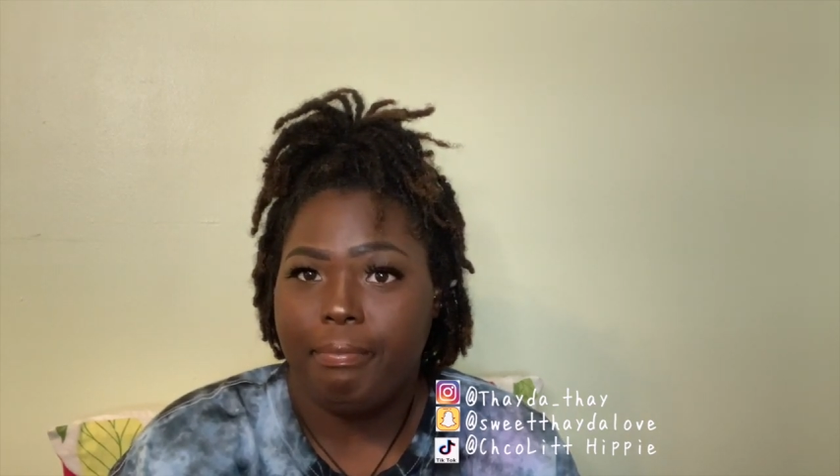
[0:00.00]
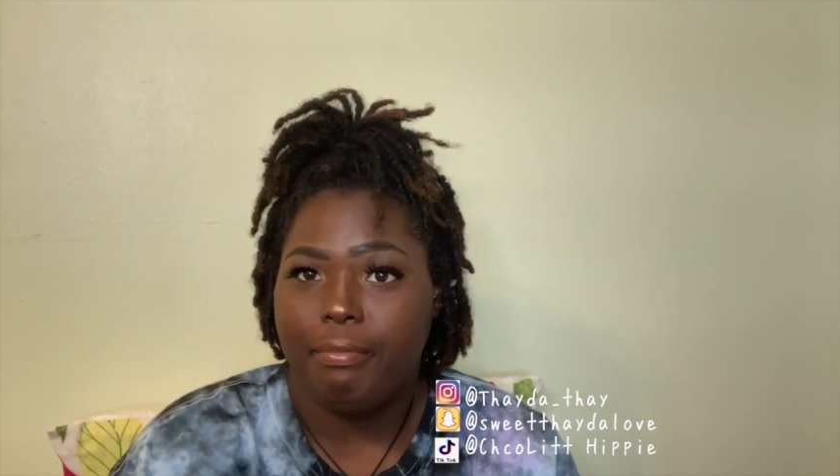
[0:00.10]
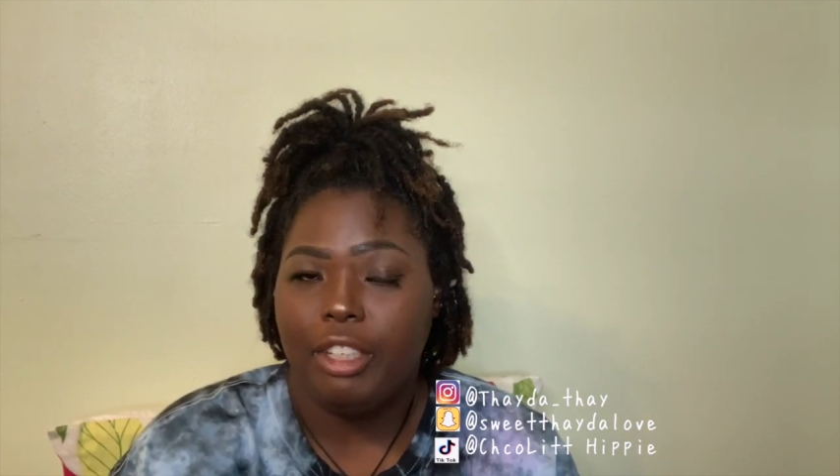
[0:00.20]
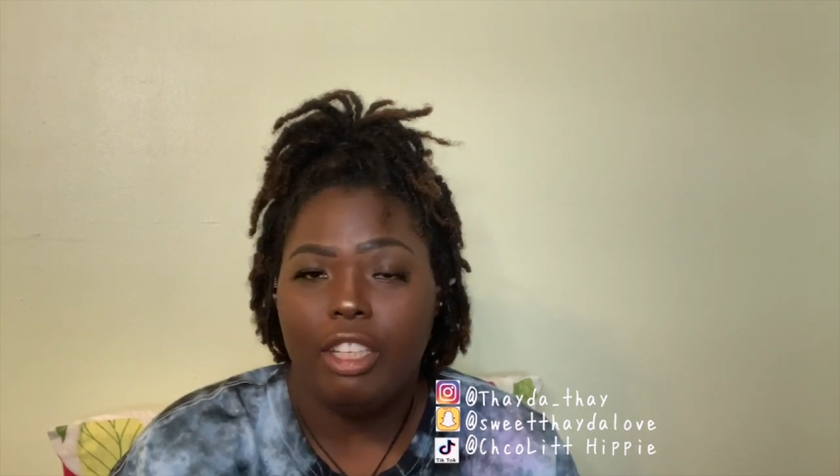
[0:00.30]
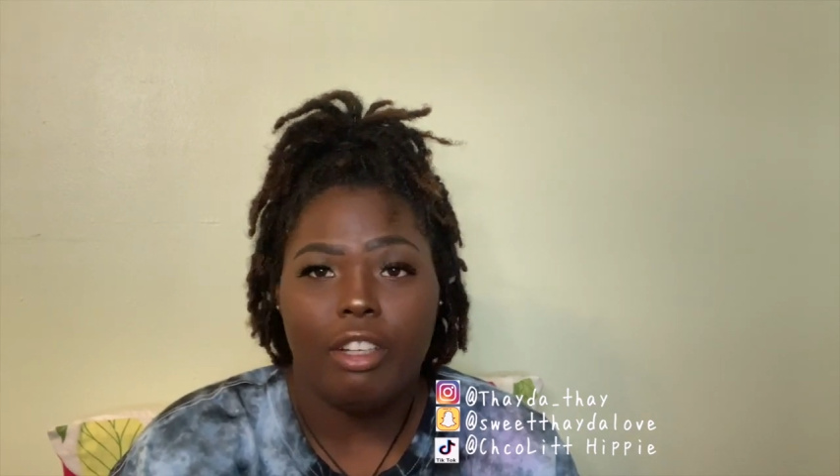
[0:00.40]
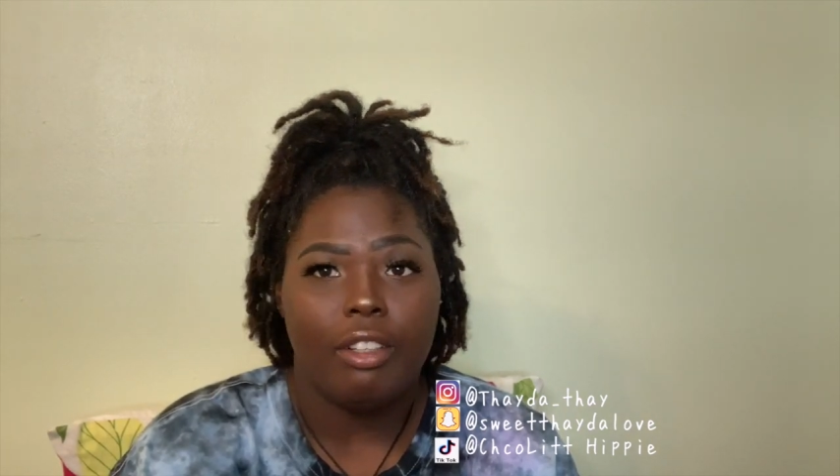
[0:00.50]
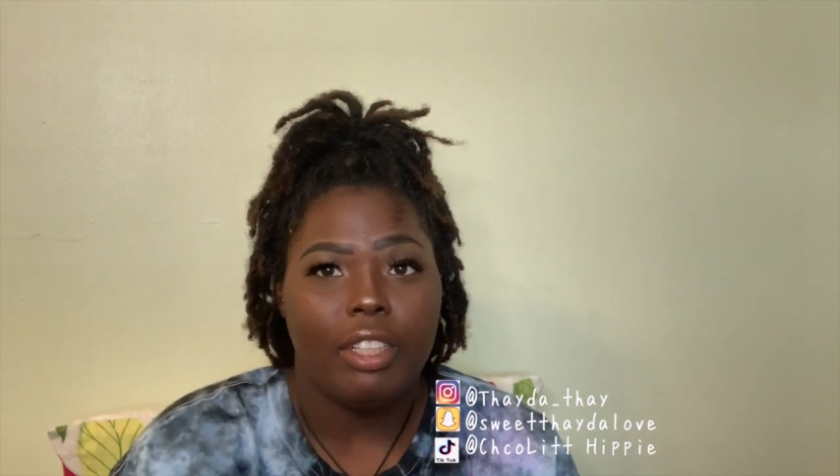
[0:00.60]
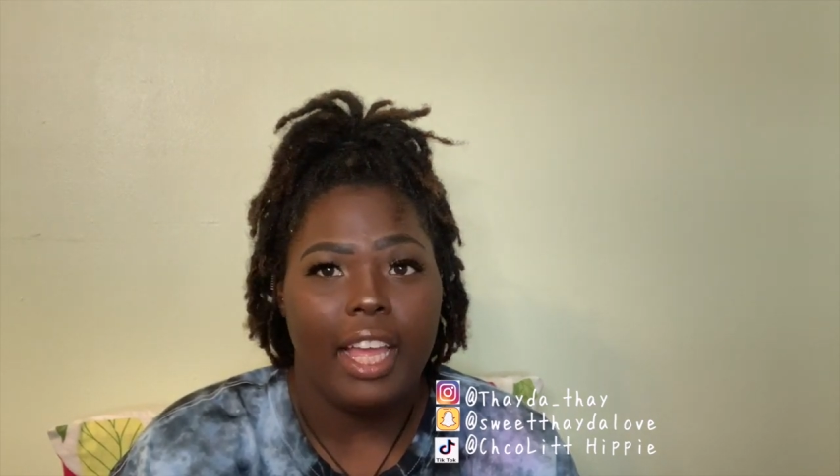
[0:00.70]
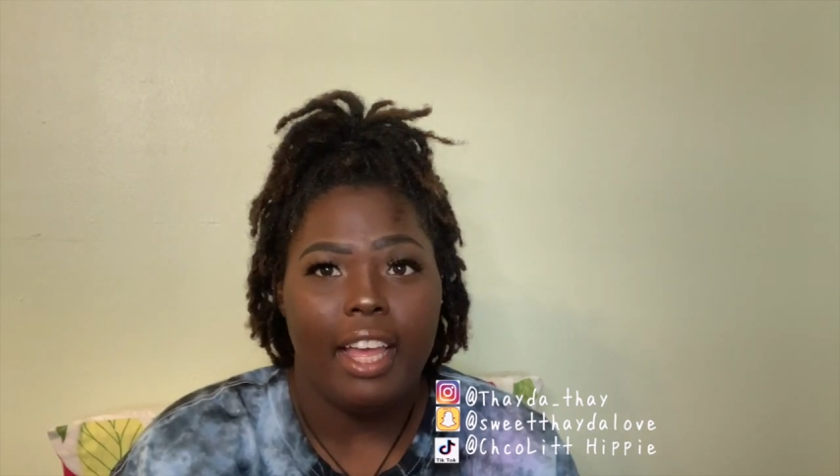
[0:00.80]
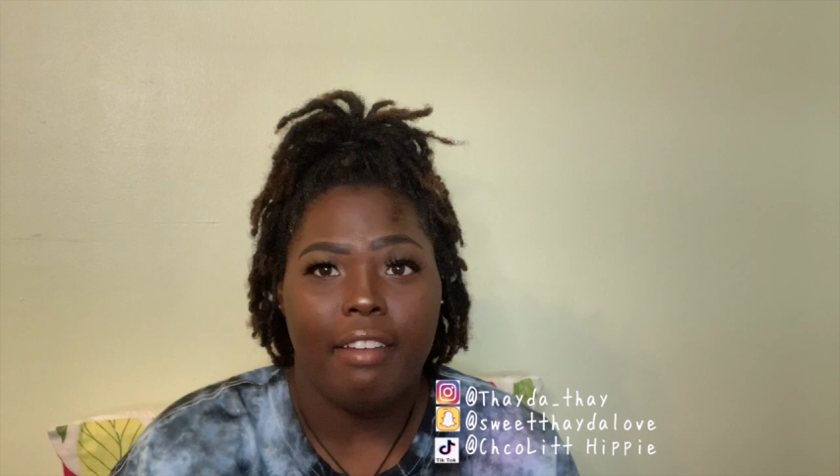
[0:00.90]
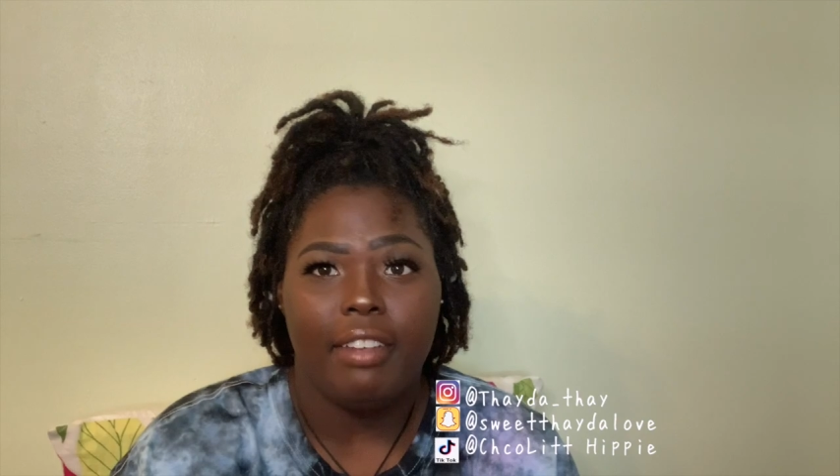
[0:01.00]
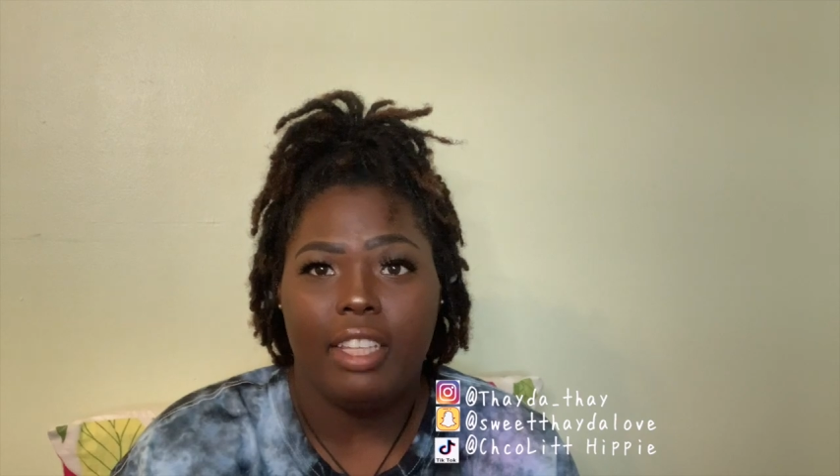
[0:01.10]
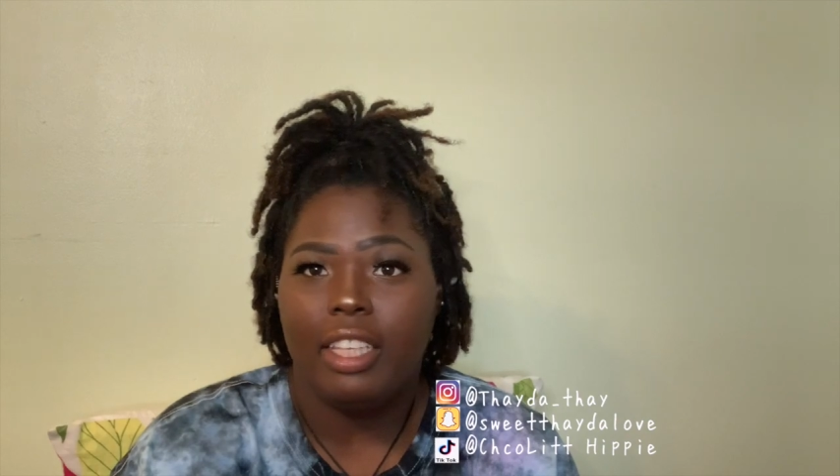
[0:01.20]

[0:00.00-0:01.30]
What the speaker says: You don't have any